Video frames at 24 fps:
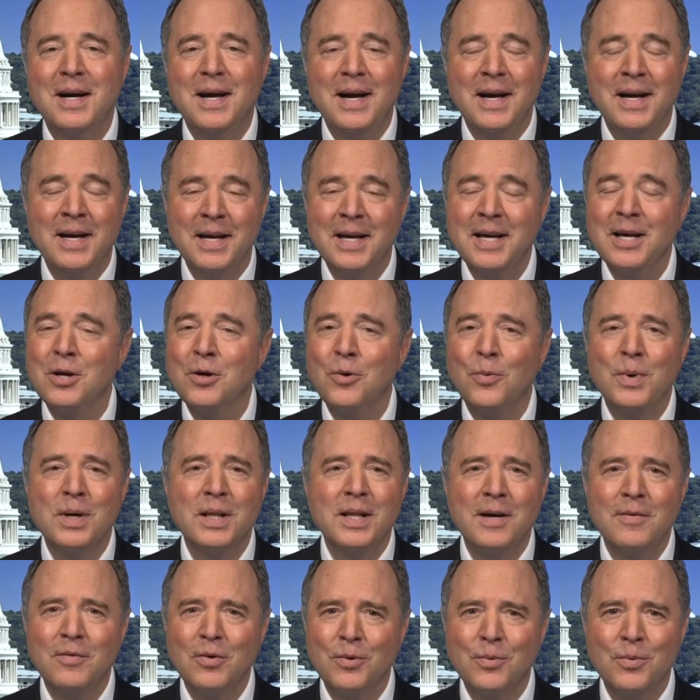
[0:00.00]
you know, one
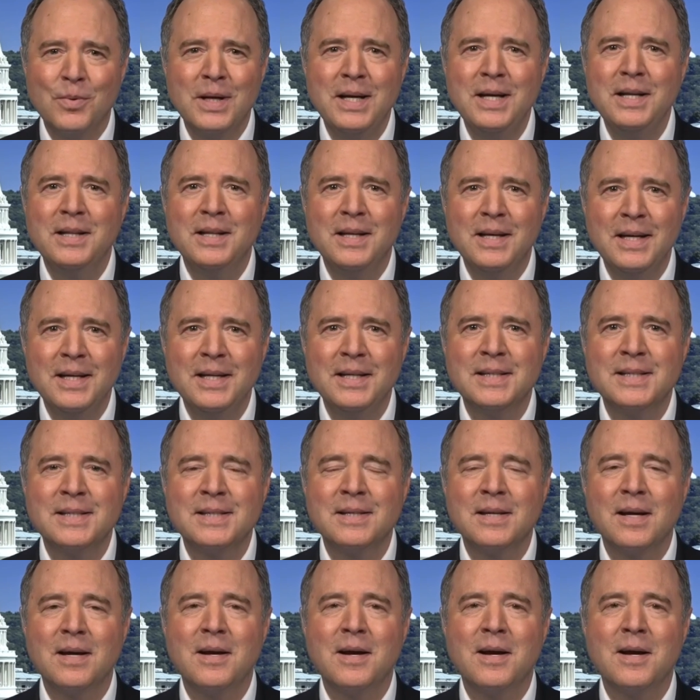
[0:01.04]
level, read these
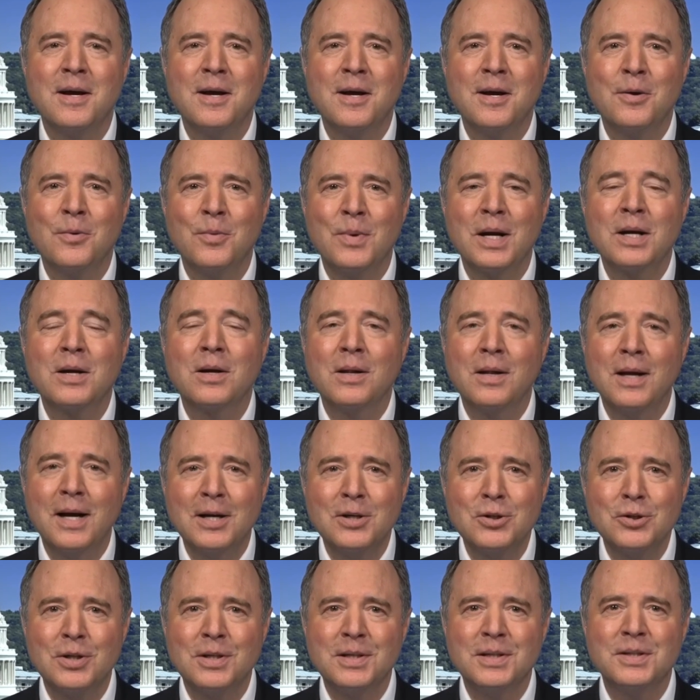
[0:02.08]

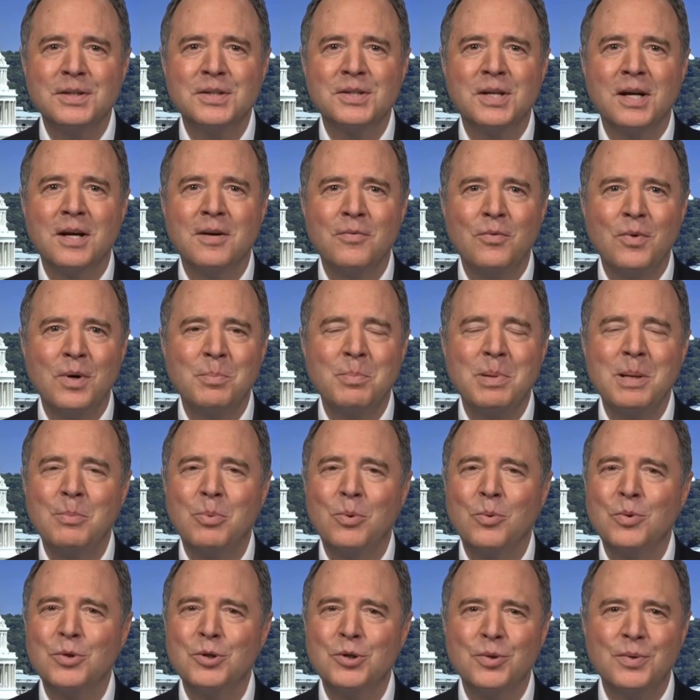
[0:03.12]
recollections of what
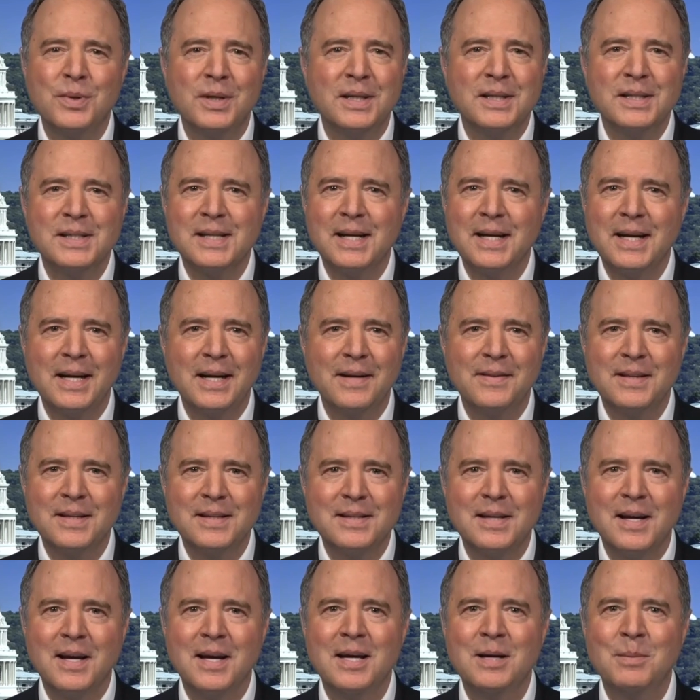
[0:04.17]
people were doing and saying at the
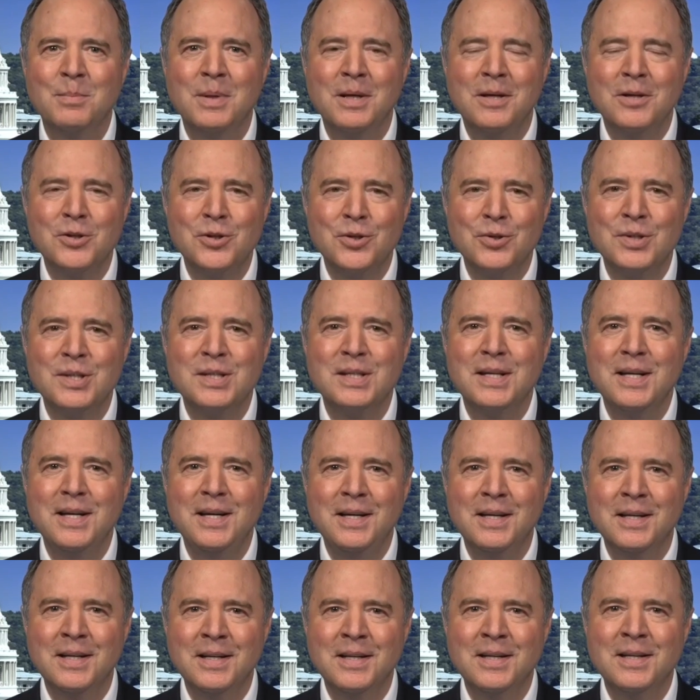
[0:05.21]
time, because you
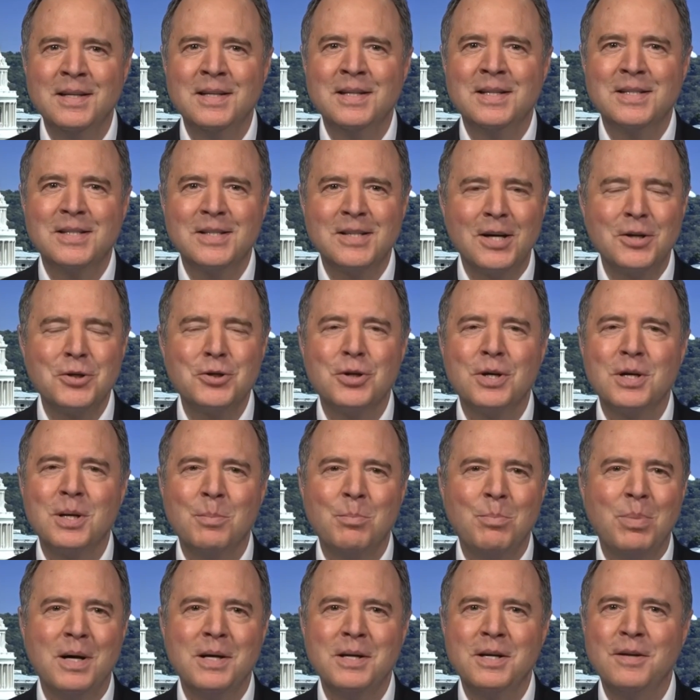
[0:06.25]
see such an
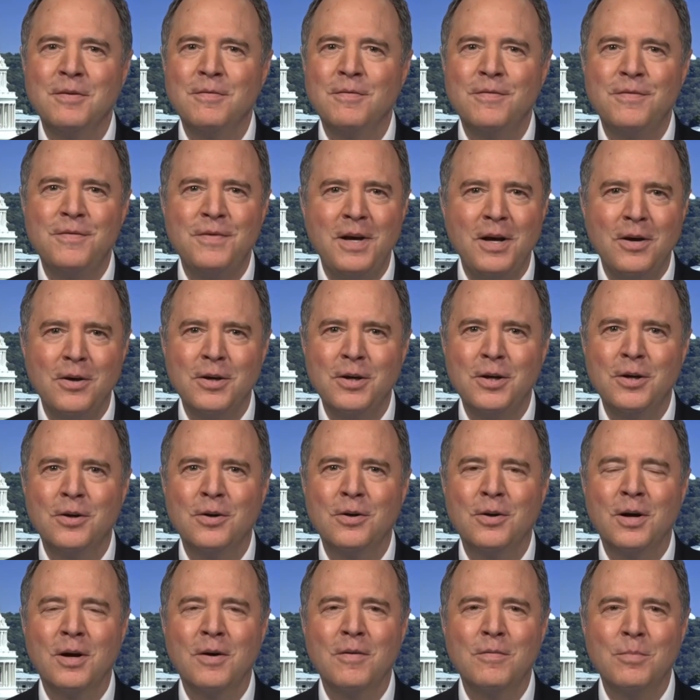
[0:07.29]
abundant failure
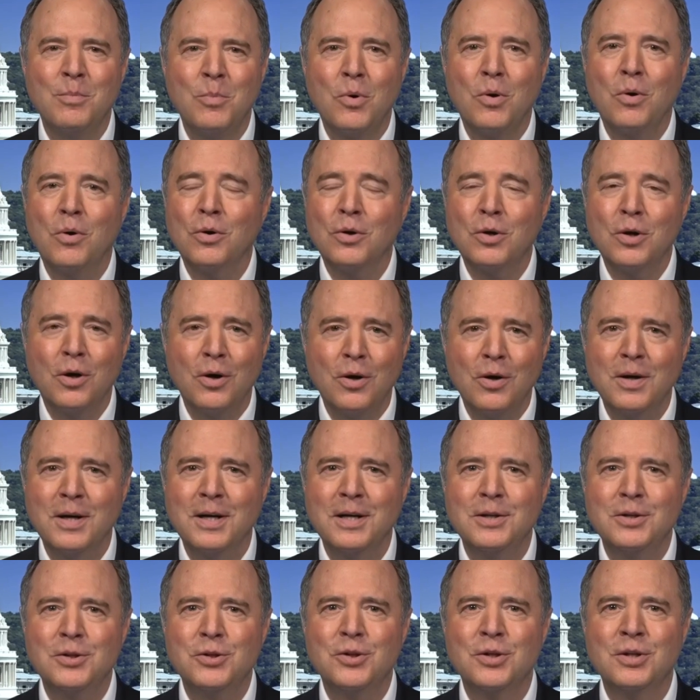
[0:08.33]
of moral
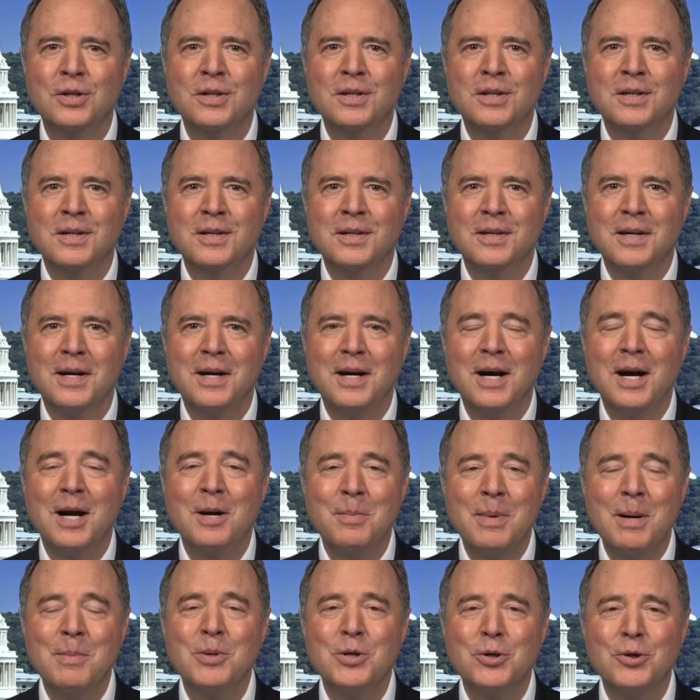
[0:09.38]
courage. I
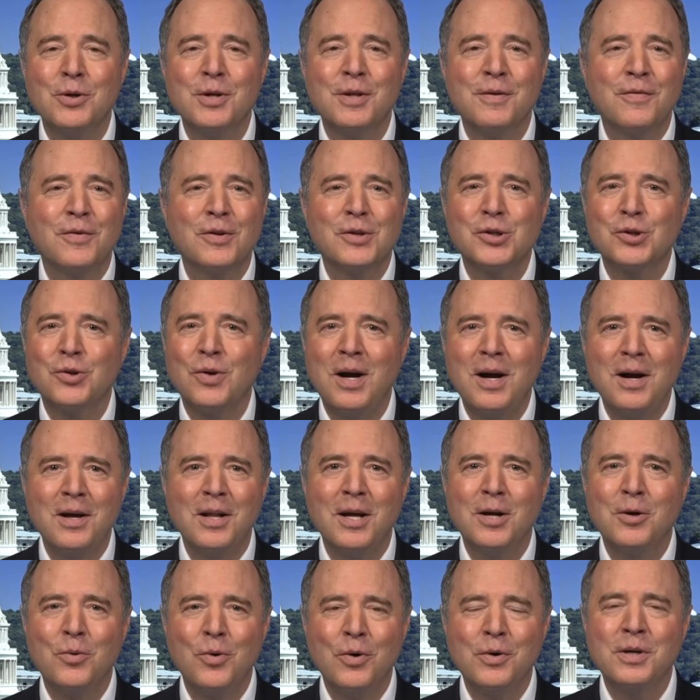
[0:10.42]
remember during the first trial,
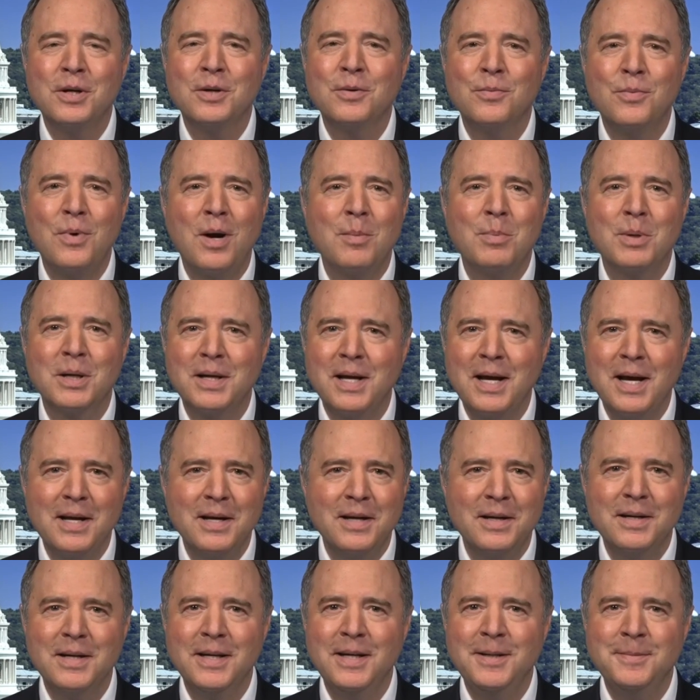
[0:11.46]
I quoted Robert
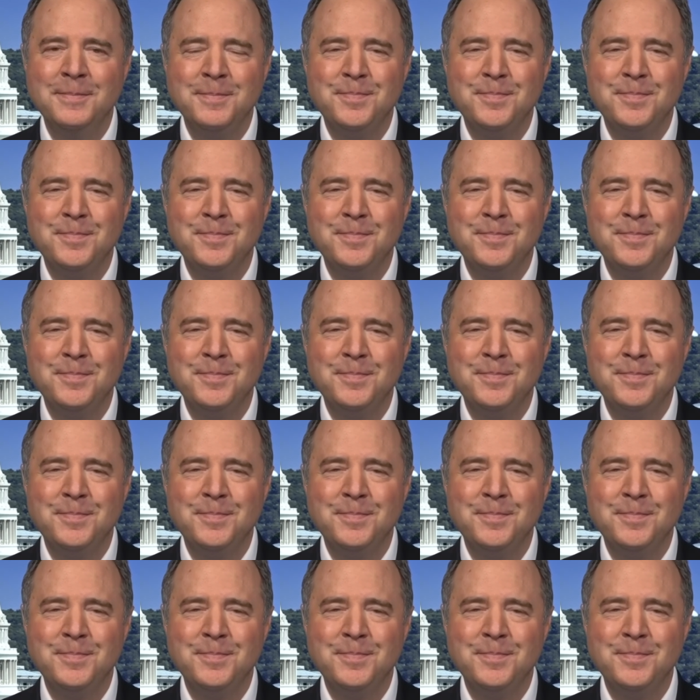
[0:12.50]
Kennedy,